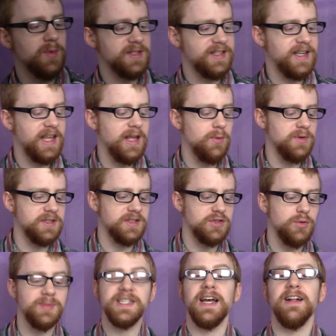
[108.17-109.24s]
was that he was
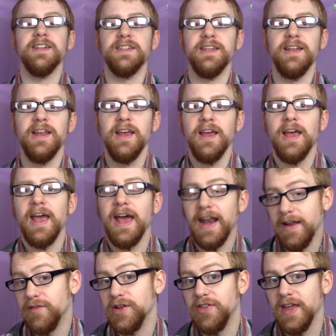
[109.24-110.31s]
super talented at
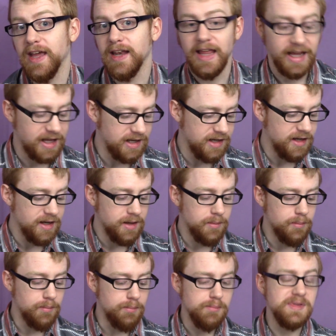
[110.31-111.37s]
everything. Like, he
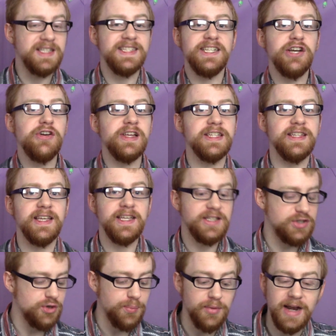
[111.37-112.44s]
mysteriously,
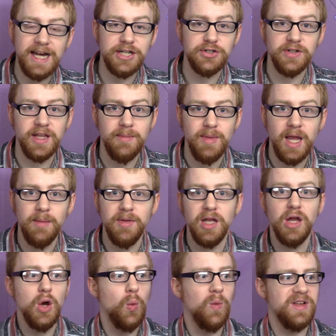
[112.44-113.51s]
supernaturally
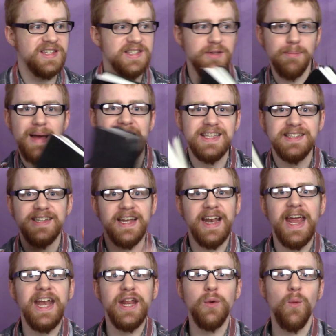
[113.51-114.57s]
maybe, was the best at
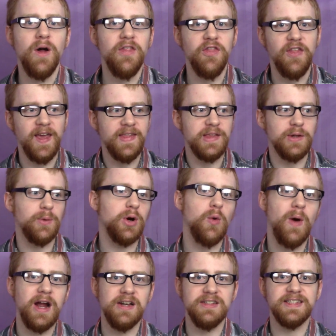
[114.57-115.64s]
any one thing that
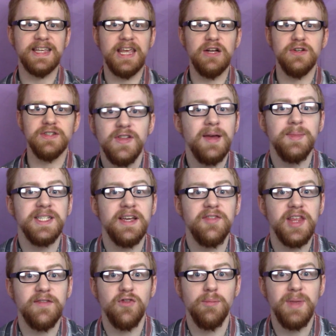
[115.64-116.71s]
required skill. So that means
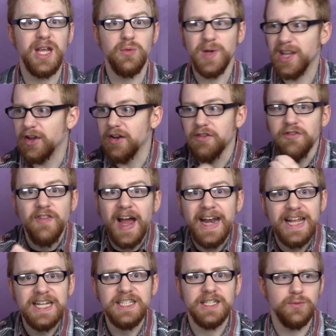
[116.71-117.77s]
everything from being really good at
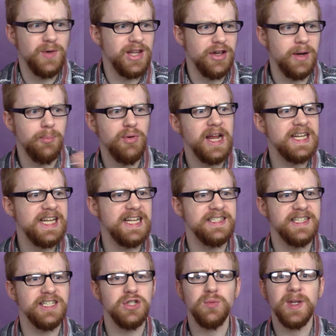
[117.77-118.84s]
fighting, to really good at
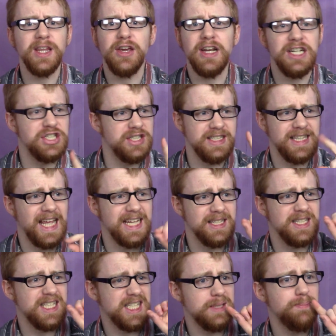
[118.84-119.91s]
breakdancing, to really good at just, like,
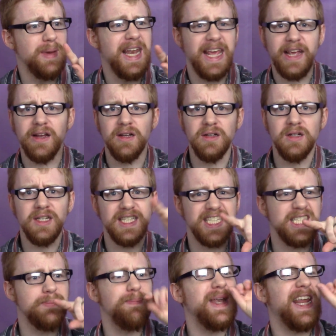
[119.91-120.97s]
spitting
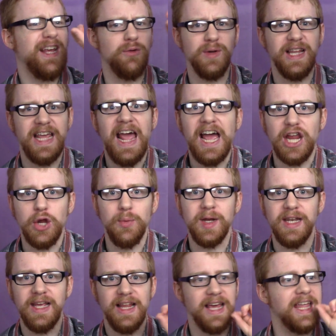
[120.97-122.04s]
really
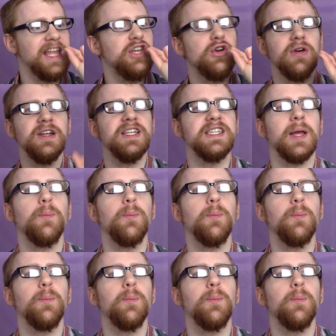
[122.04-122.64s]
accurately, like, and you're just